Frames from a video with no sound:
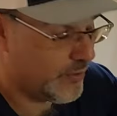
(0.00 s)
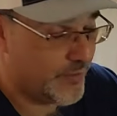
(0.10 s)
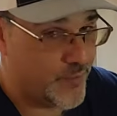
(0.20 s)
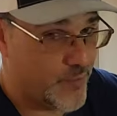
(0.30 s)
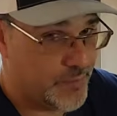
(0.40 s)
or
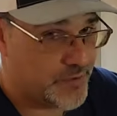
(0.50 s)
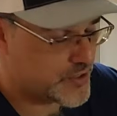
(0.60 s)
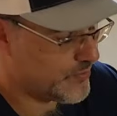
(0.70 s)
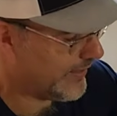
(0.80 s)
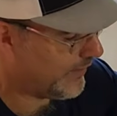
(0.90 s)
the rubber
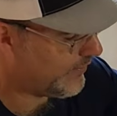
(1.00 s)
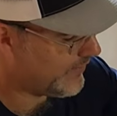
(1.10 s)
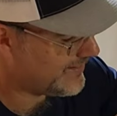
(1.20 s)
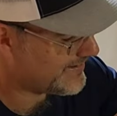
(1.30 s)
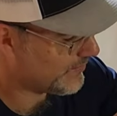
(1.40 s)
surround.
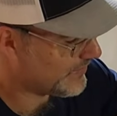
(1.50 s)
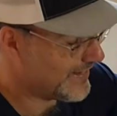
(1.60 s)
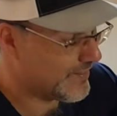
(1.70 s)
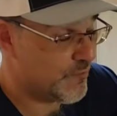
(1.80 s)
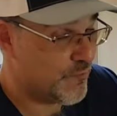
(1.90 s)
These have
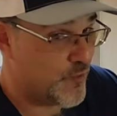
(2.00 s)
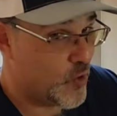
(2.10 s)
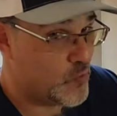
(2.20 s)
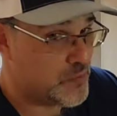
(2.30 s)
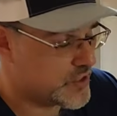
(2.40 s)
got the
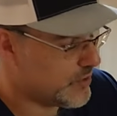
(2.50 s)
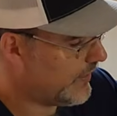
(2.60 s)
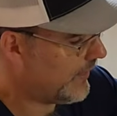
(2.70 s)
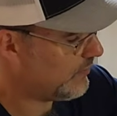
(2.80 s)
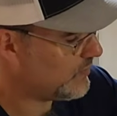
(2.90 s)
foam
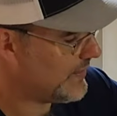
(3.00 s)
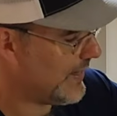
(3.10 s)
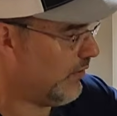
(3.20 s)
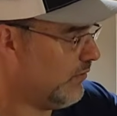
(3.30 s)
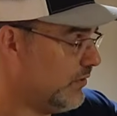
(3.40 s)
surrounds.
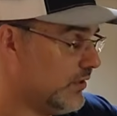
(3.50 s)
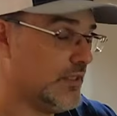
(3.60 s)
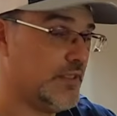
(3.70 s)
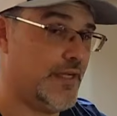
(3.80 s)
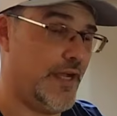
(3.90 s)
Now,
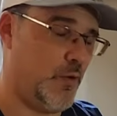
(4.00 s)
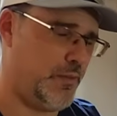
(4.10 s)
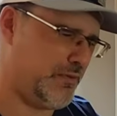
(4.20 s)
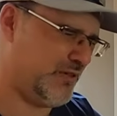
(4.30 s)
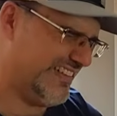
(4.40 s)
I know
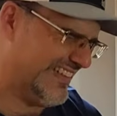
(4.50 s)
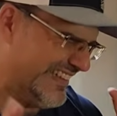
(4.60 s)
people go,